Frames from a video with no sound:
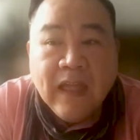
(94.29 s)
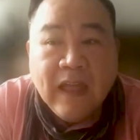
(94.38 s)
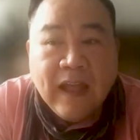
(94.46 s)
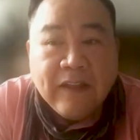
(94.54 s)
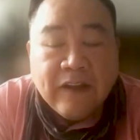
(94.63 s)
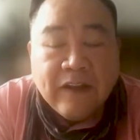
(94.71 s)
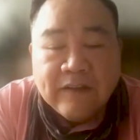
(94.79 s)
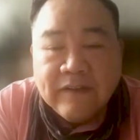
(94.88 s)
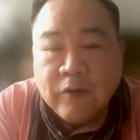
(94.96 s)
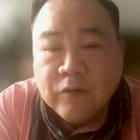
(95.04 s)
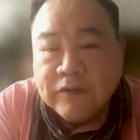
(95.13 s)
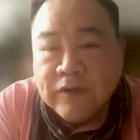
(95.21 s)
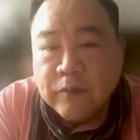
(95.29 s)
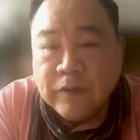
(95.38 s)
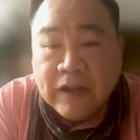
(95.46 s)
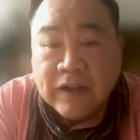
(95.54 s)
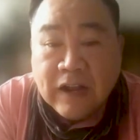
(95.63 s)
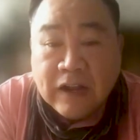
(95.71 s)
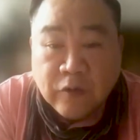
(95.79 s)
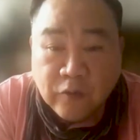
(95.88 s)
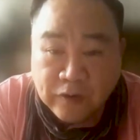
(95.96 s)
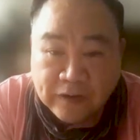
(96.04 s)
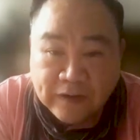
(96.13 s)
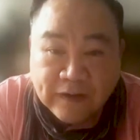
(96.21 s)
And the kids I was helping in
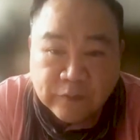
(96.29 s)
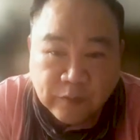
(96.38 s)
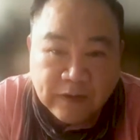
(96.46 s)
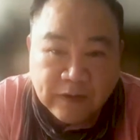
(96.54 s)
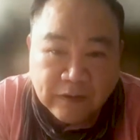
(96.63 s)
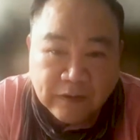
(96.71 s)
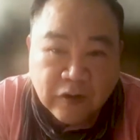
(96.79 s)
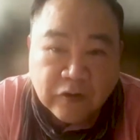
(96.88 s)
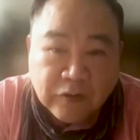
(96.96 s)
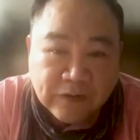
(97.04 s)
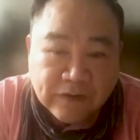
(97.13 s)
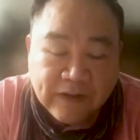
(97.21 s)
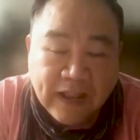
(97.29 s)
Hanoi, that's where KOTO is